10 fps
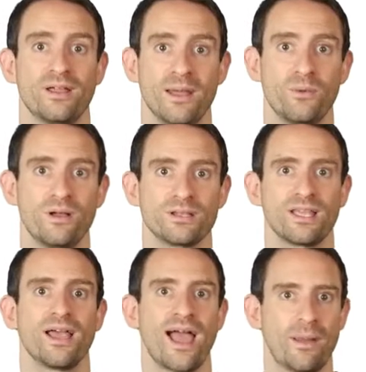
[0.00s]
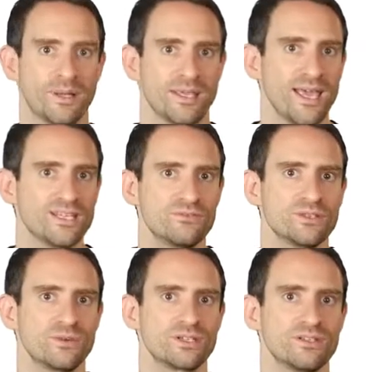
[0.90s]
networks, application
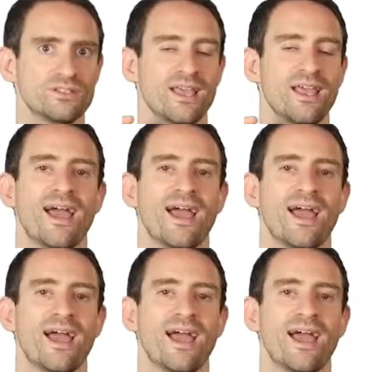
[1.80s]
restrictions,